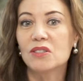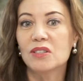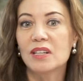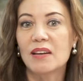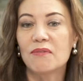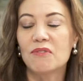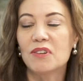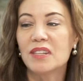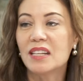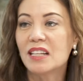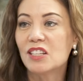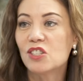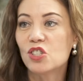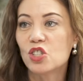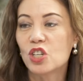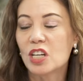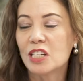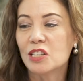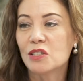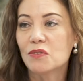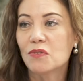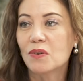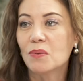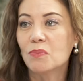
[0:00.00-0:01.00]
everything's
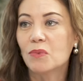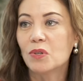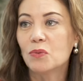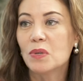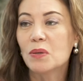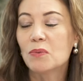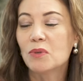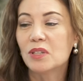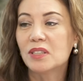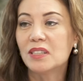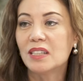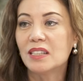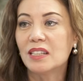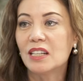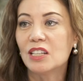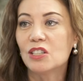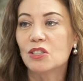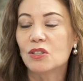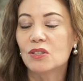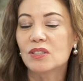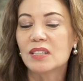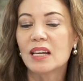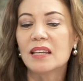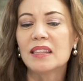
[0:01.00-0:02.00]
changed from when we were
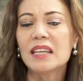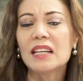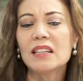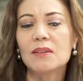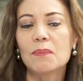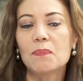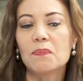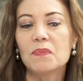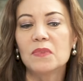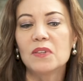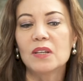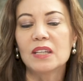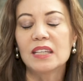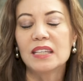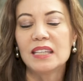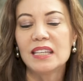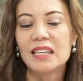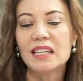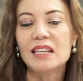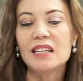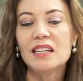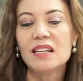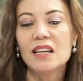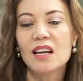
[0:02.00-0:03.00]
teenagers. I think the
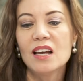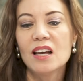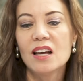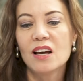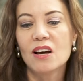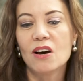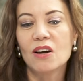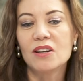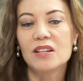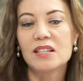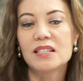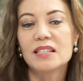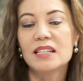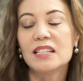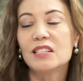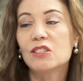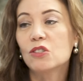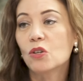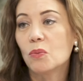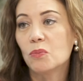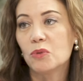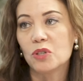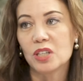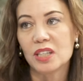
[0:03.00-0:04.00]
key, honestly, is
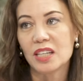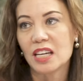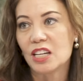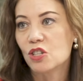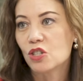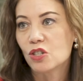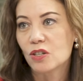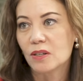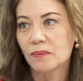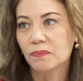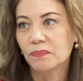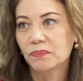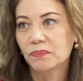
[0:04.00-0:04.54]
communication.